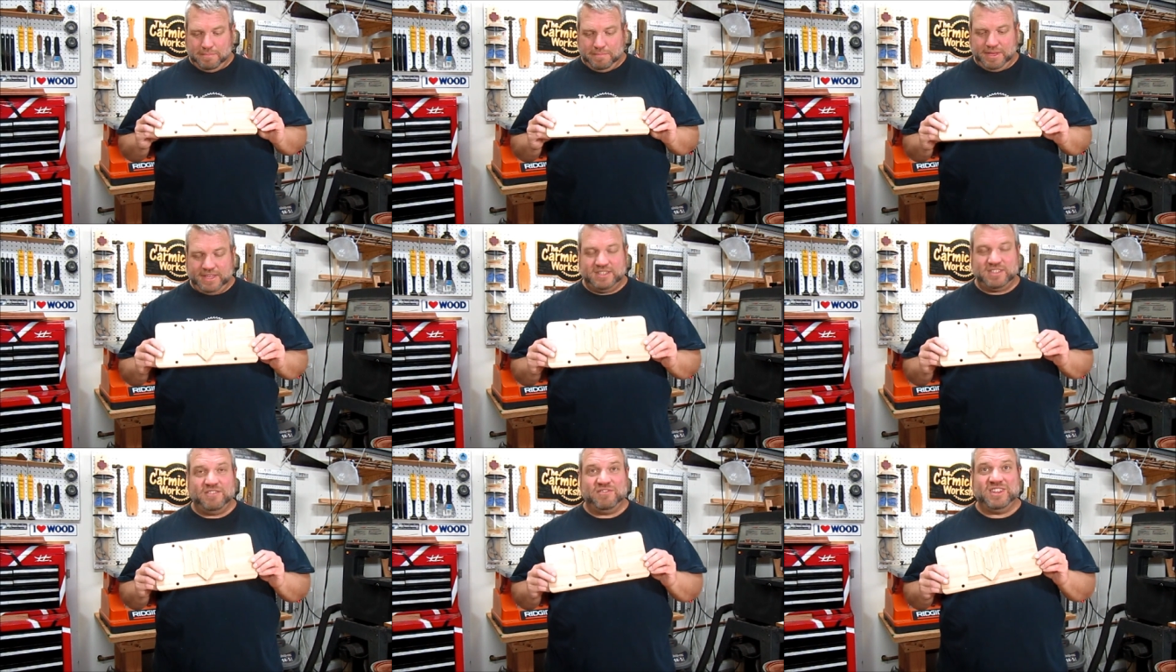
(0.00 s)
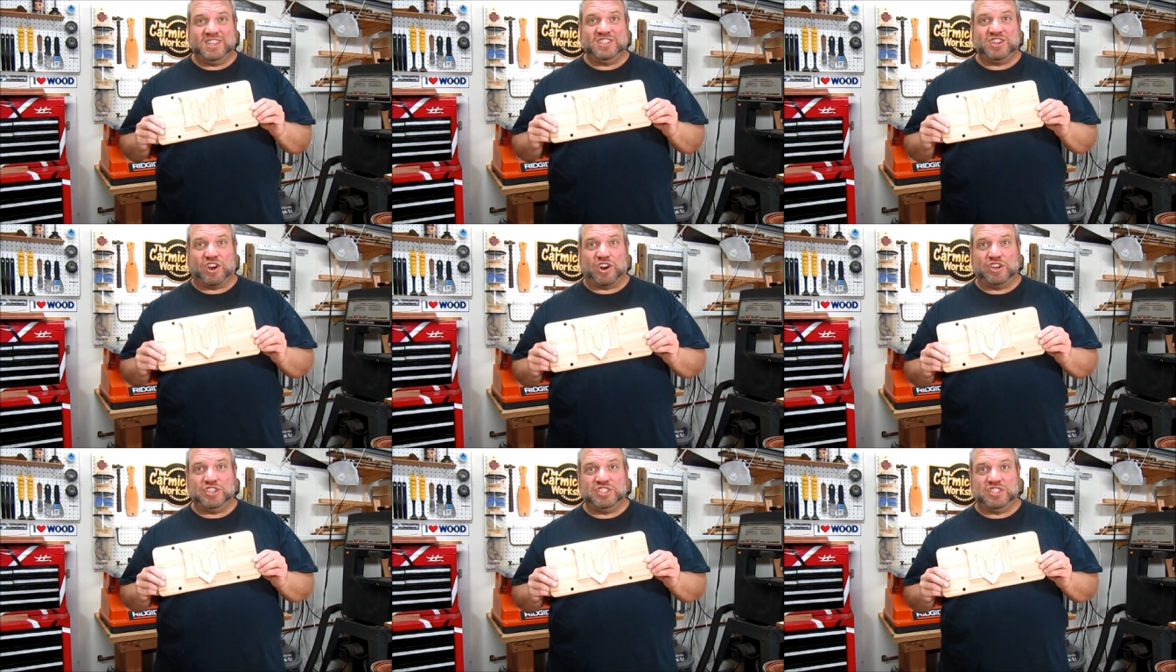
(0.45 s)
piece of
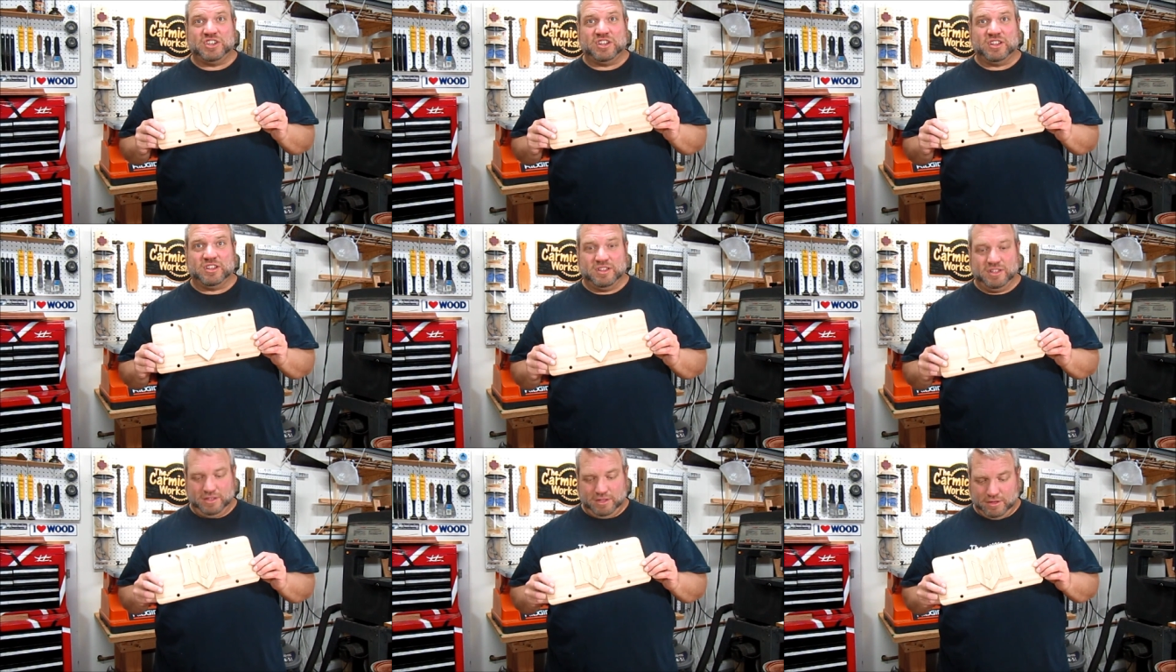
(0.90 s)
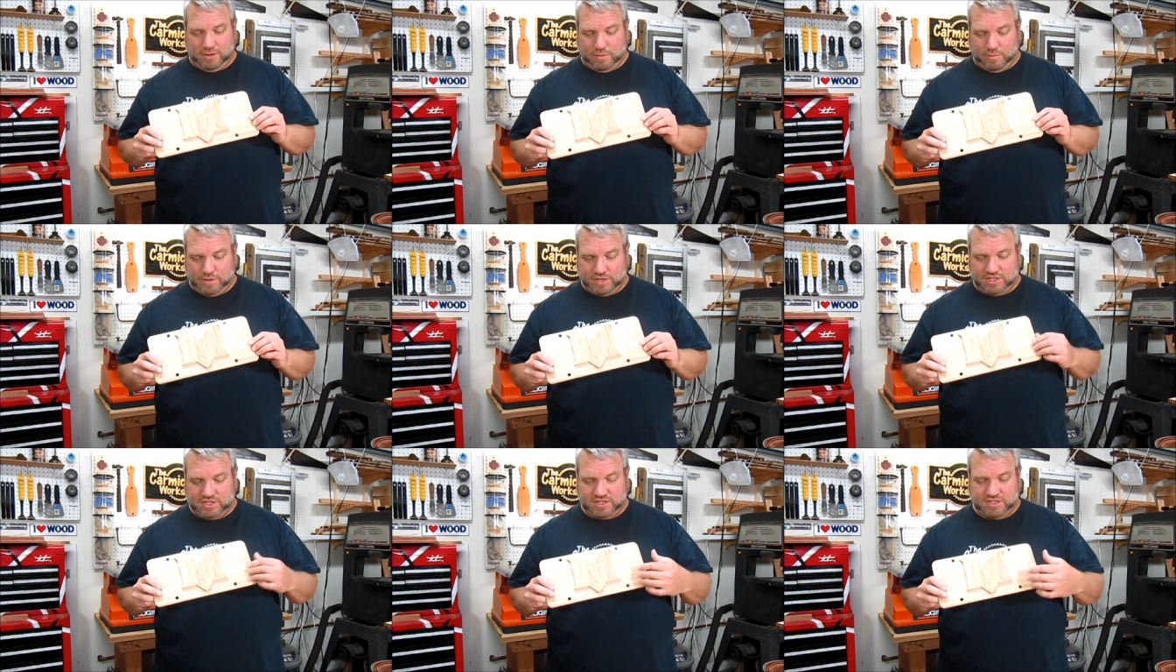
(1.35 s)
intarsia
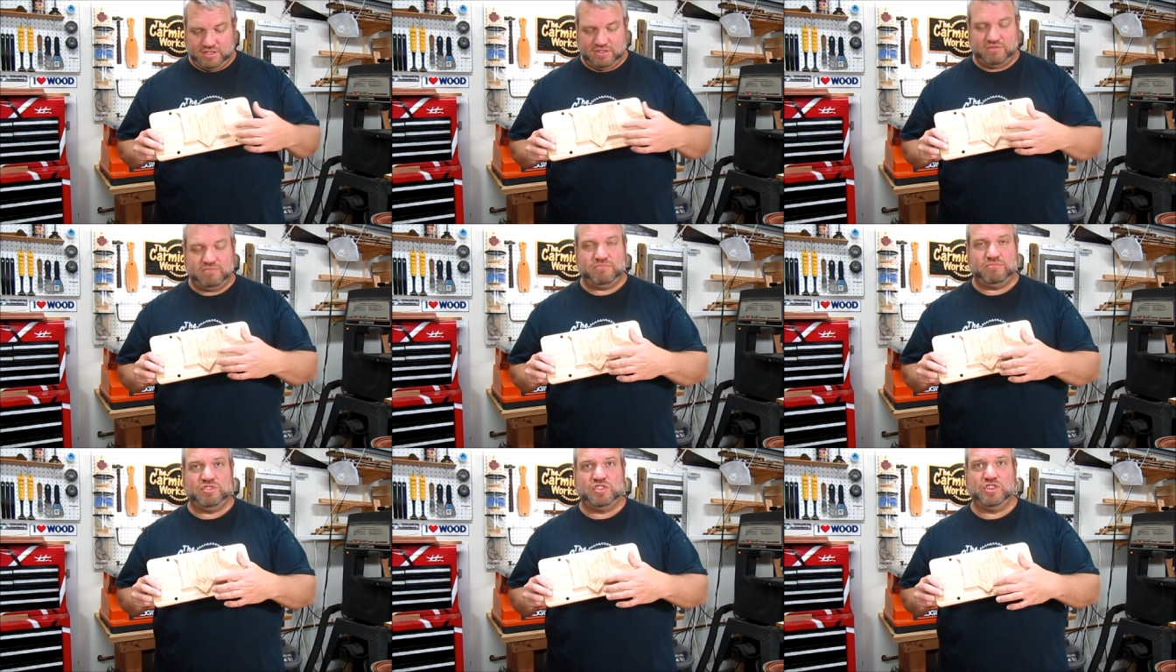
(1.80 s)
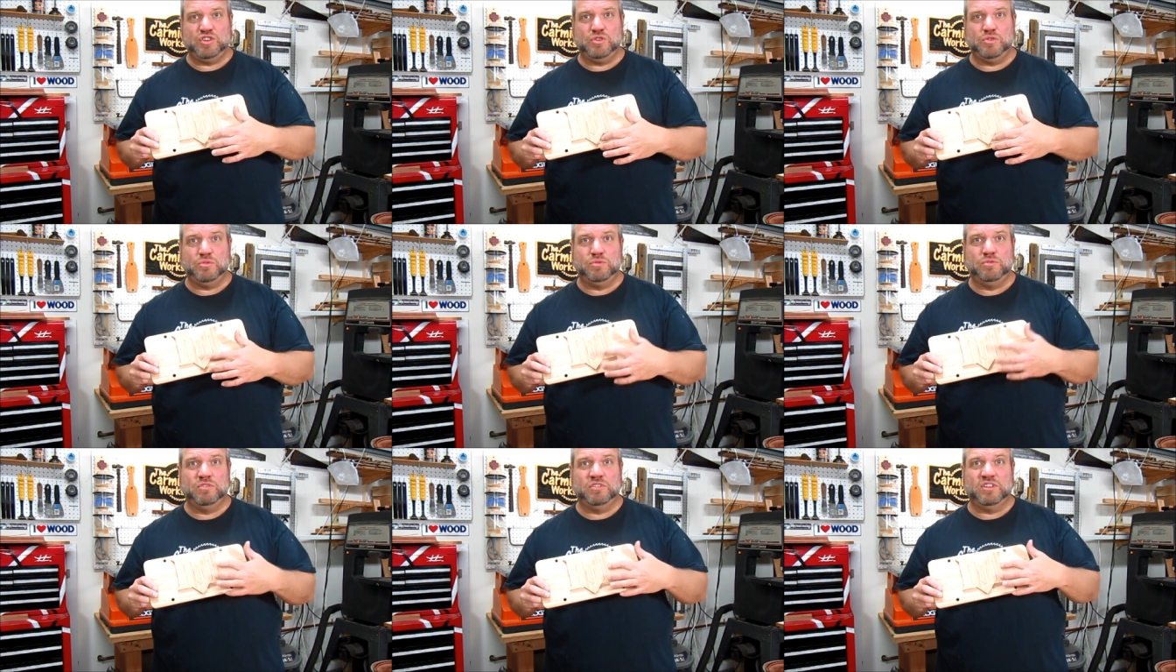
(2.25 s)
with just
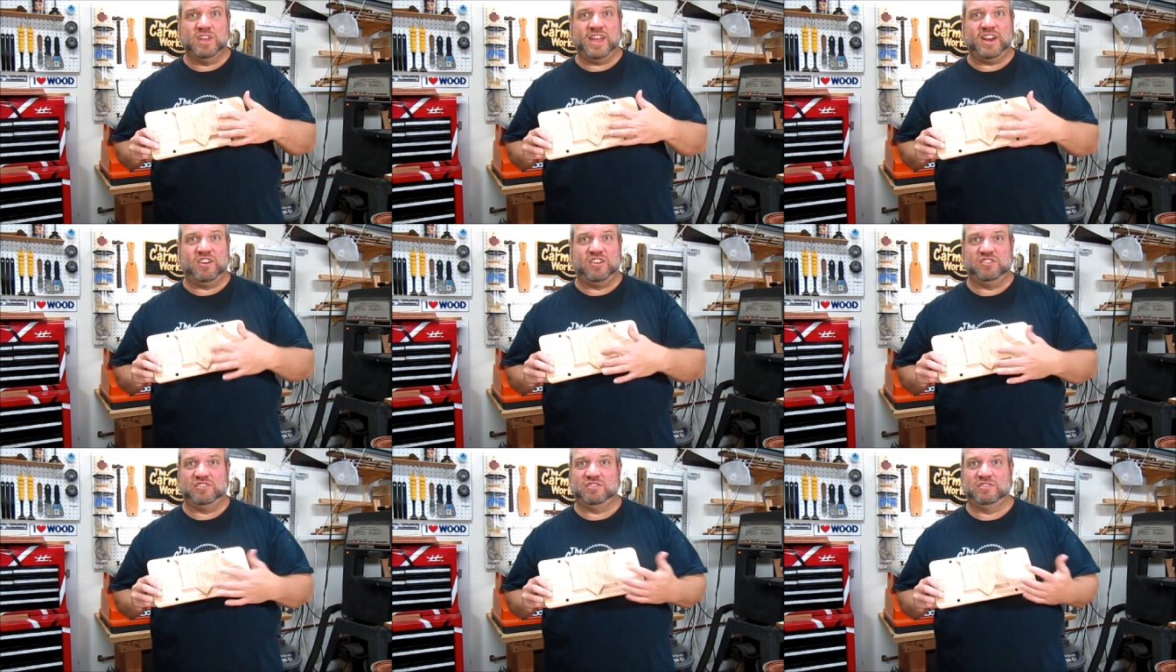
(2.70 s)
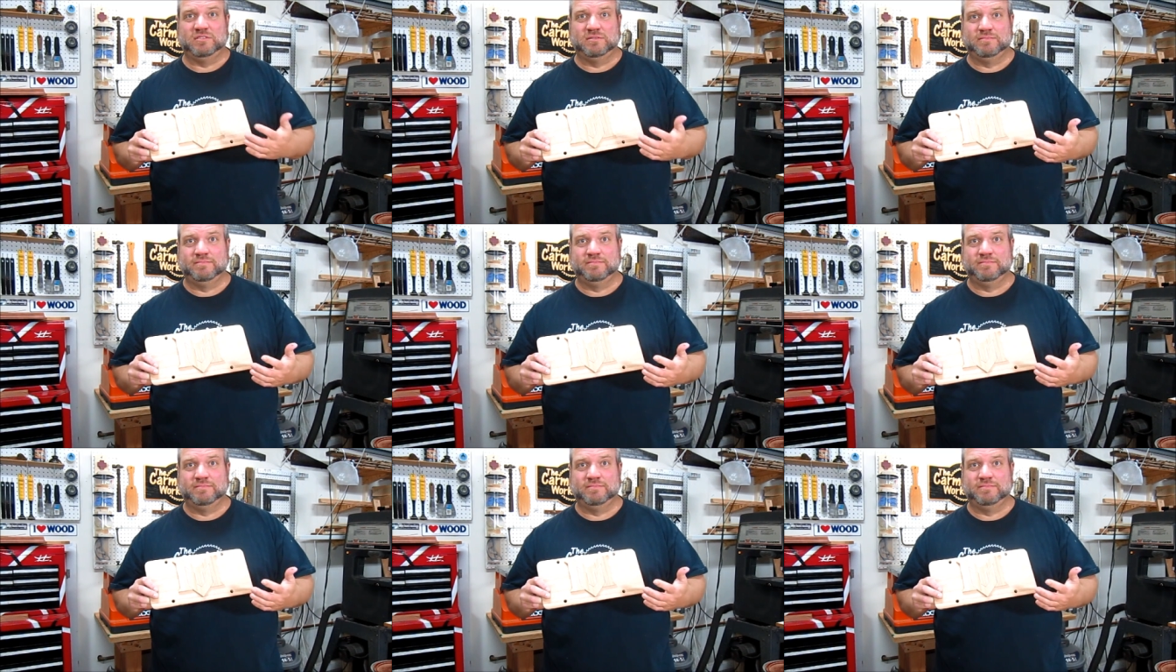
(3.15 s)
2 letters.